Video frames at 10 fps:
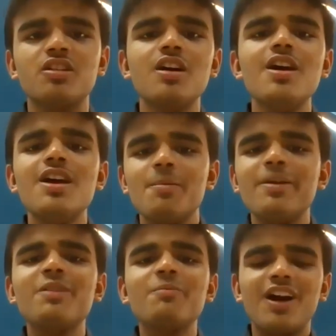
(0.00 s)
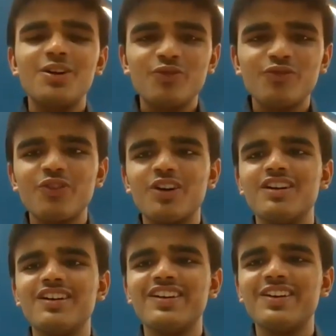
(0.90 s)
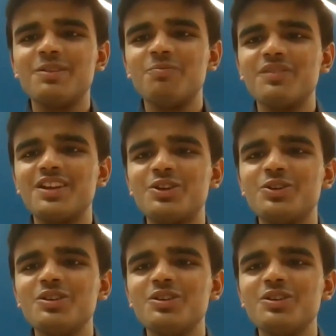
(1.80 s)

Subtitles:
a big part of,